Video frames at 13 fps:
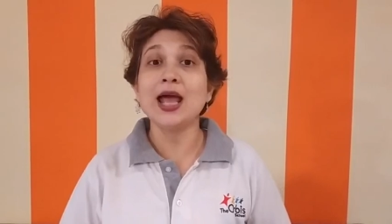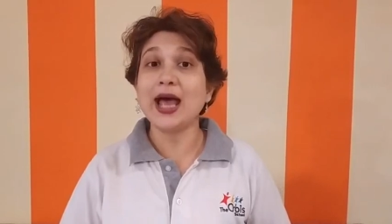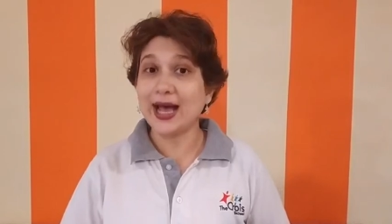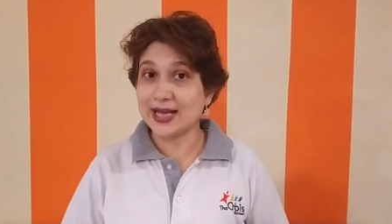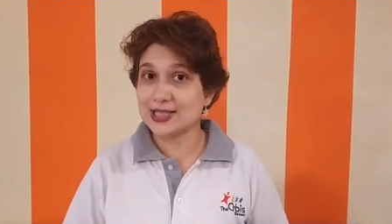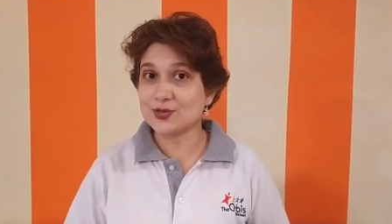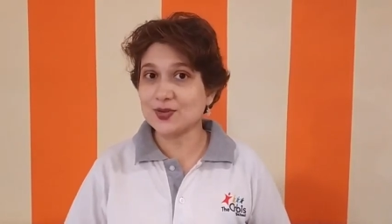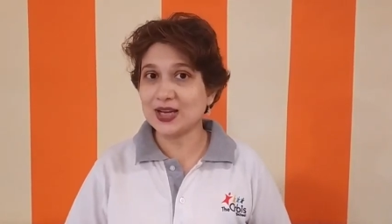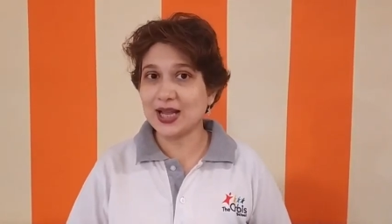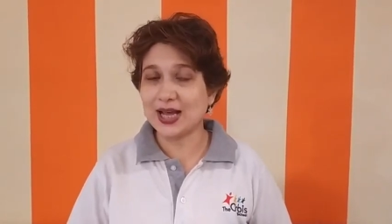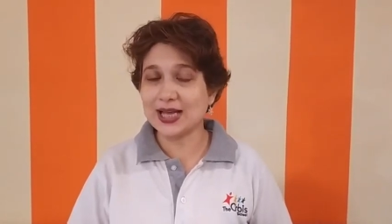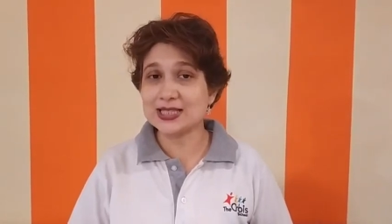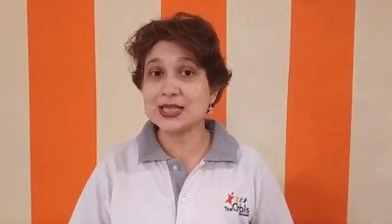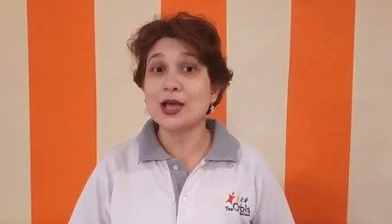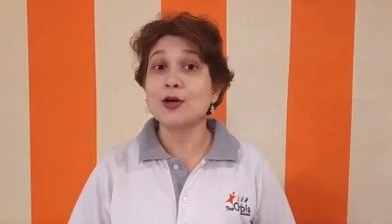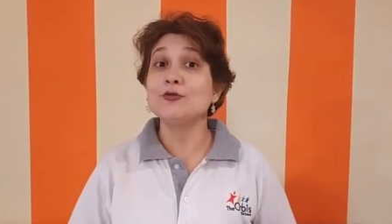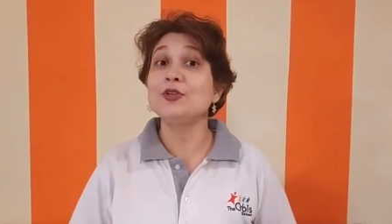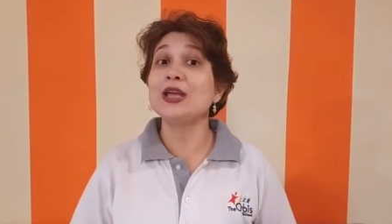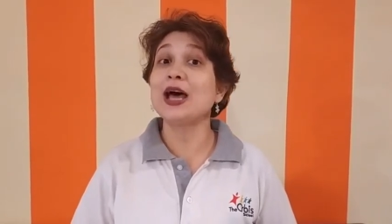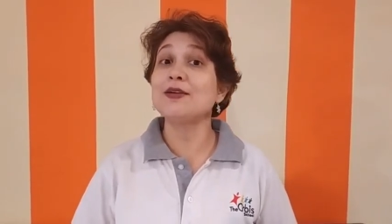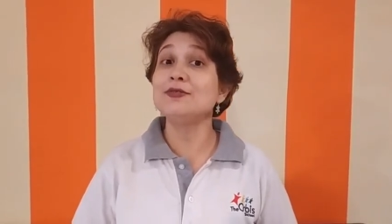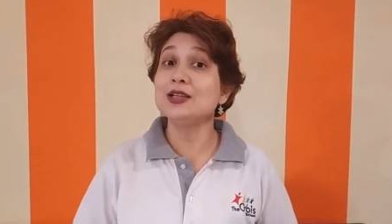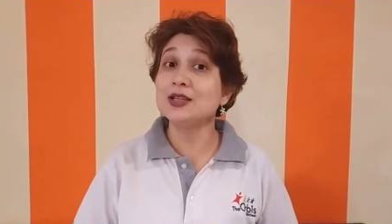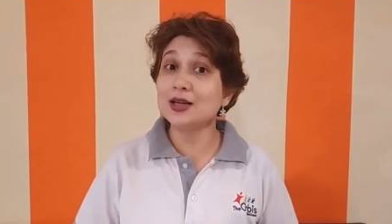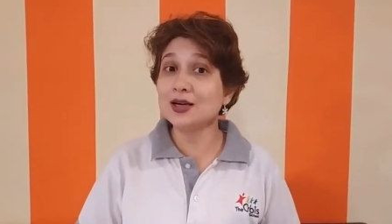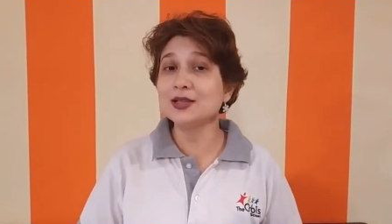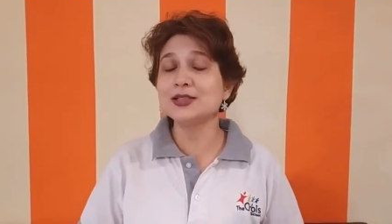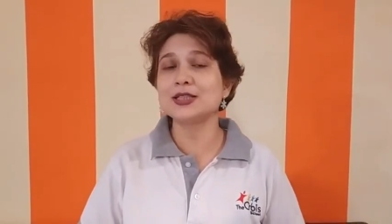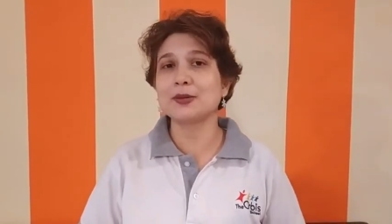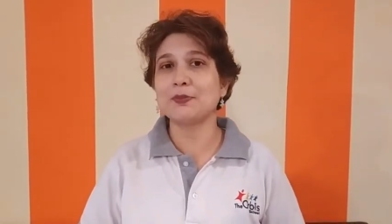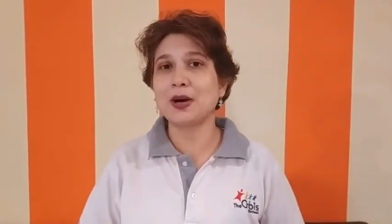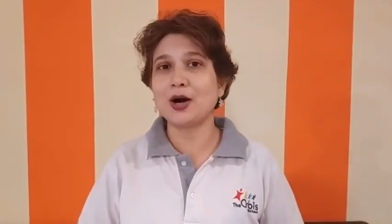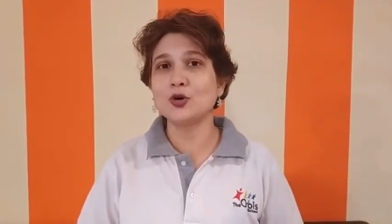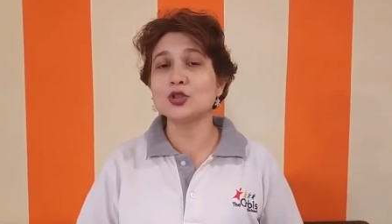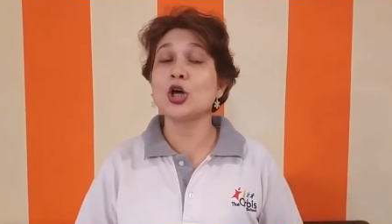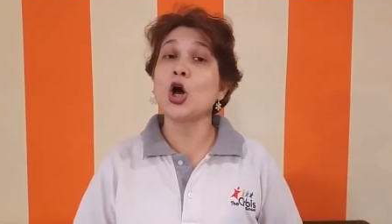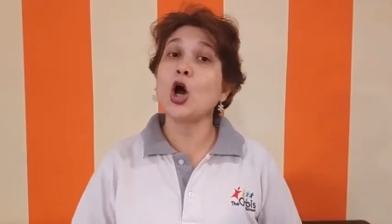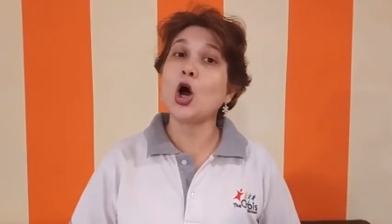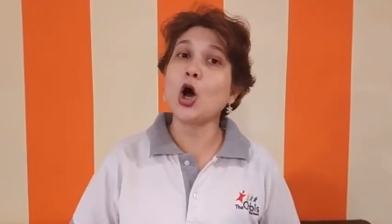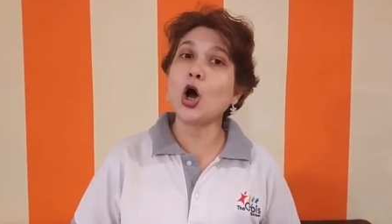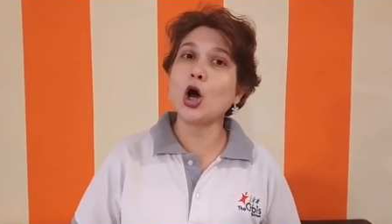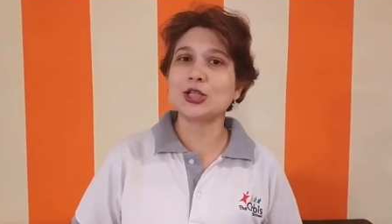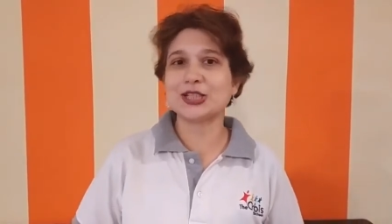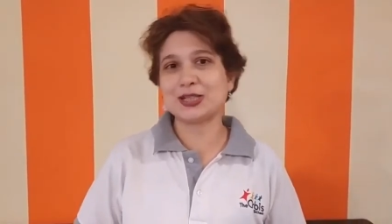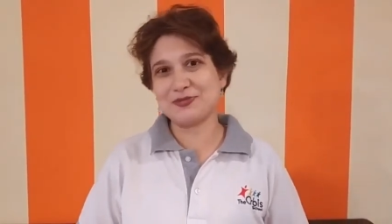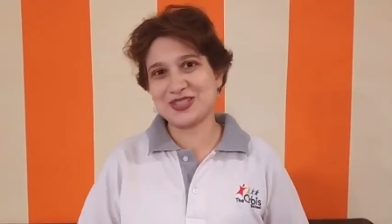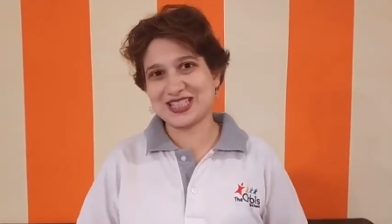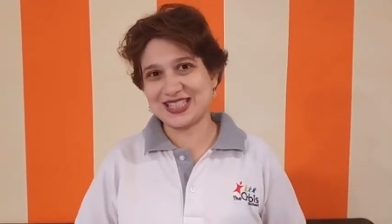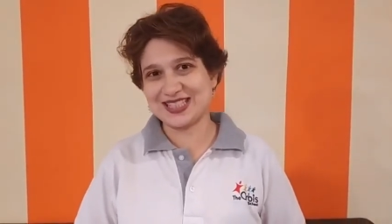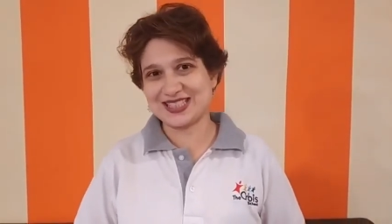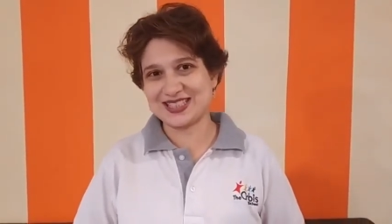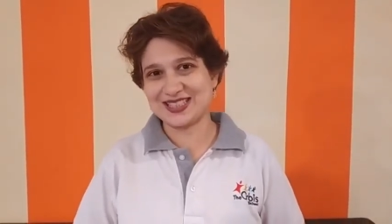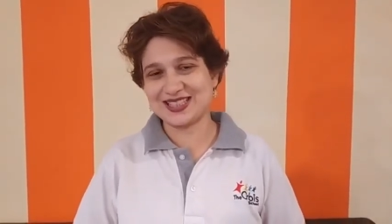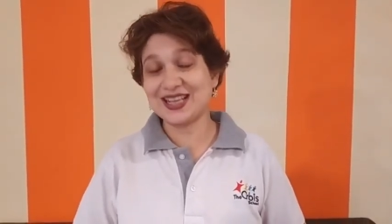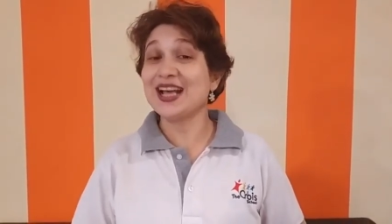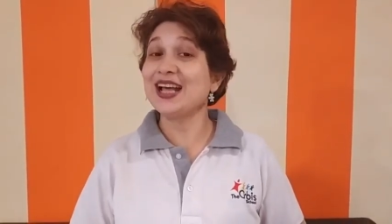as well as we have learned about autumn season.